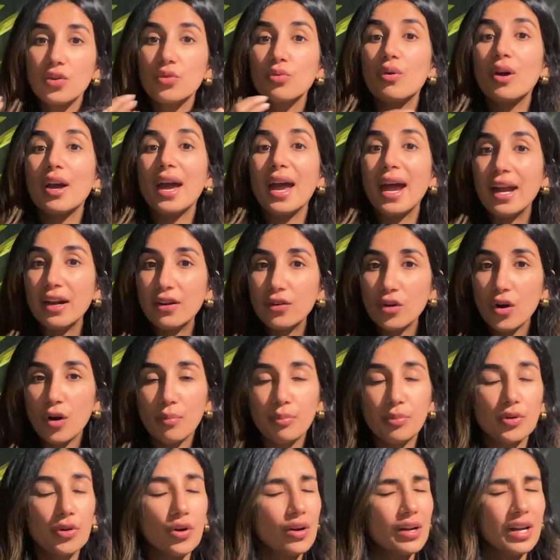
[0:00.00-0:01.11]
to a hair
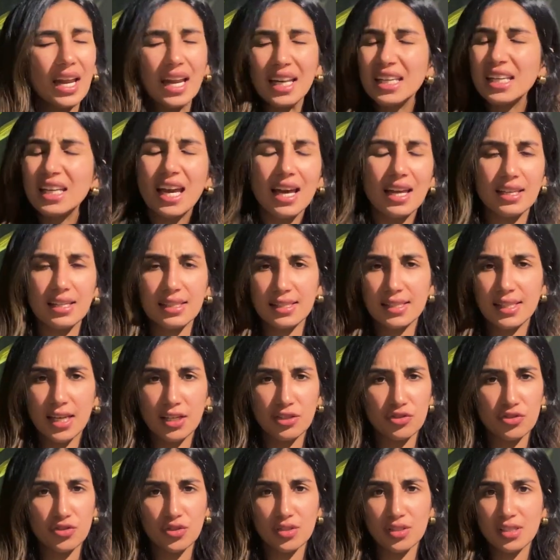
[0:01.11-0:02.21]
topper or any hair
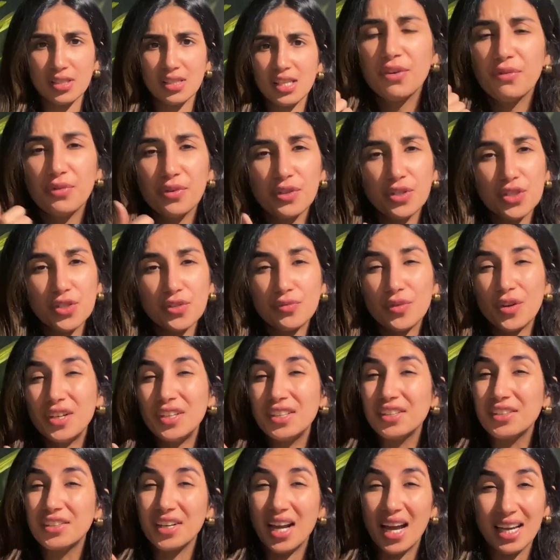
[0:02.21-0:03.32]
extensions, first of all,
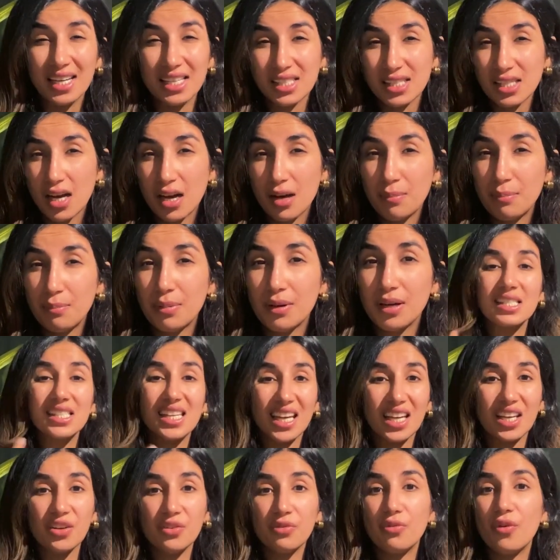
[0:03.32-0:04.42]
it dries up.
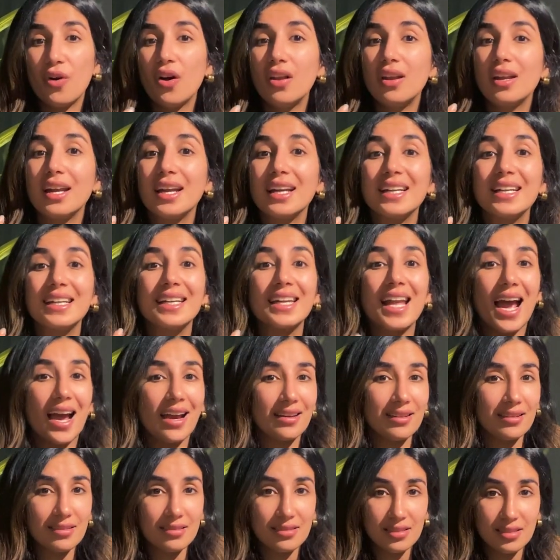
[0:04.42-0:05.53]
Second of all, it
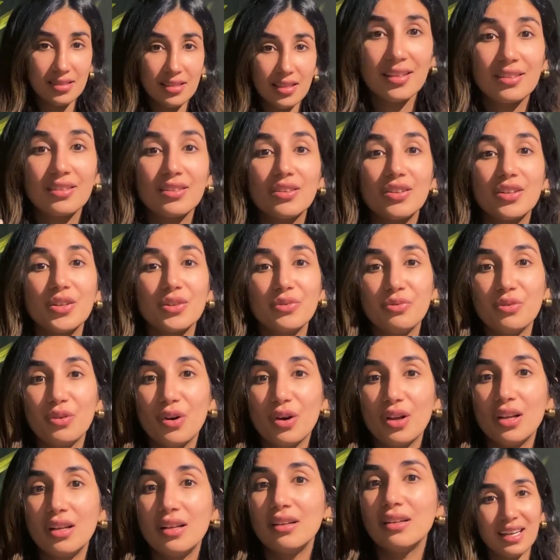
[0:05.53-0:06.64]
tangles. Third of
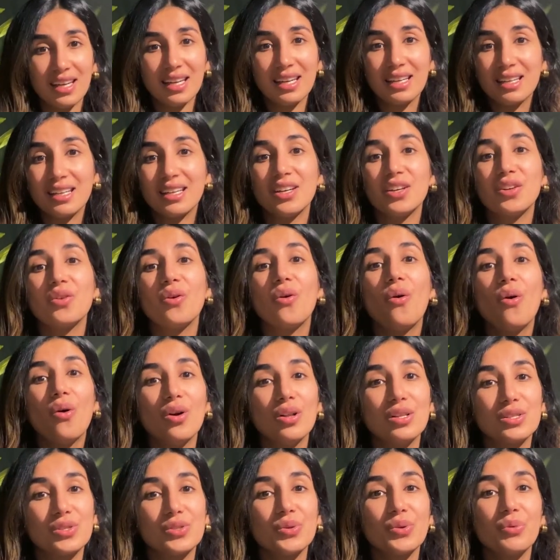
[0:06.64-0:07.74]
all, it can
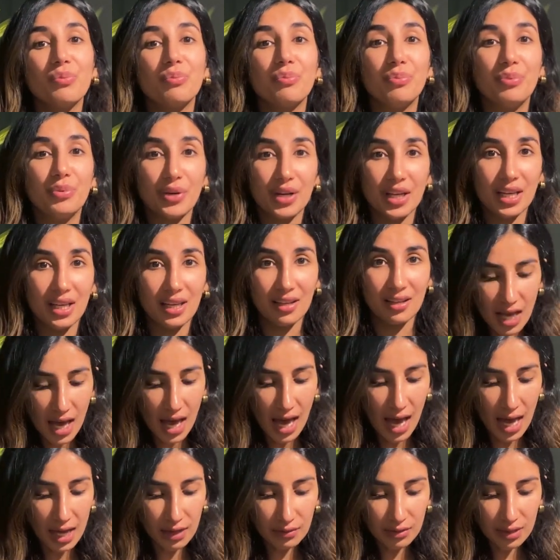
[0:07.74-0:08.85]
also break.
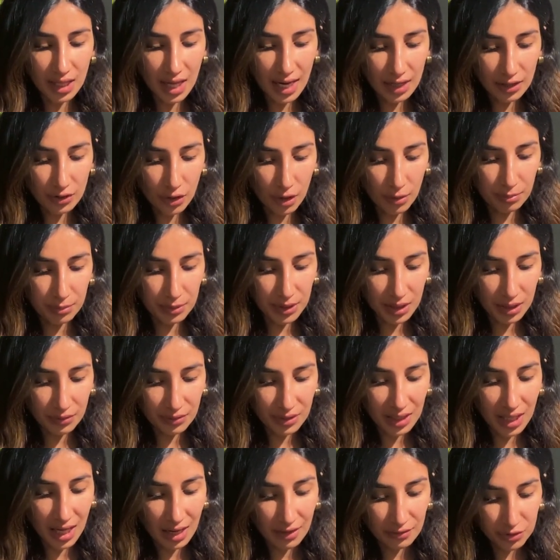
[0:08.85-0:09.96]
And with hair topper, now
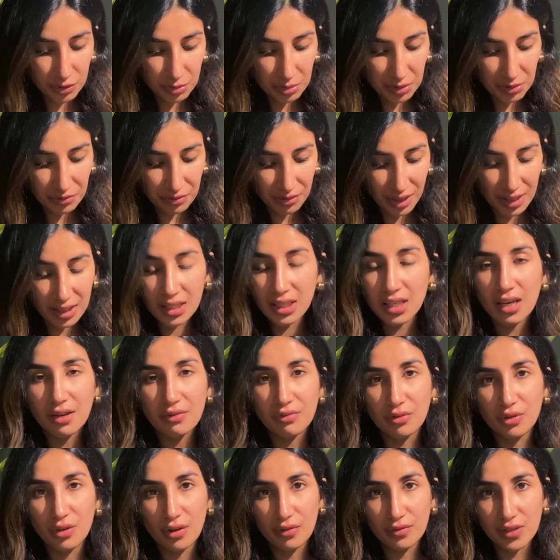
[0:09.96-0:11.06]
we have to be very
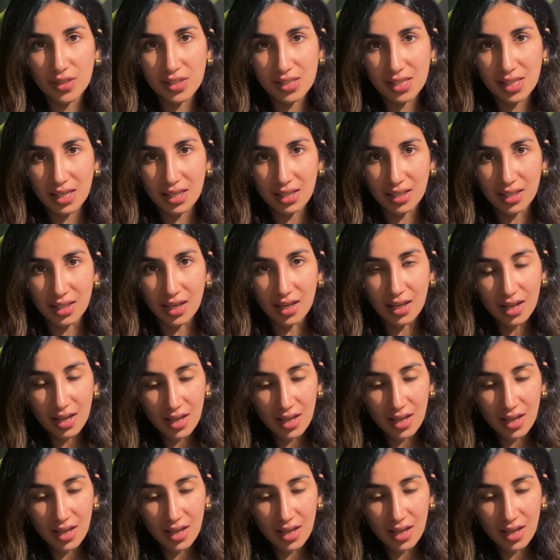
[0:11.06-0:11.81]
careful of this area.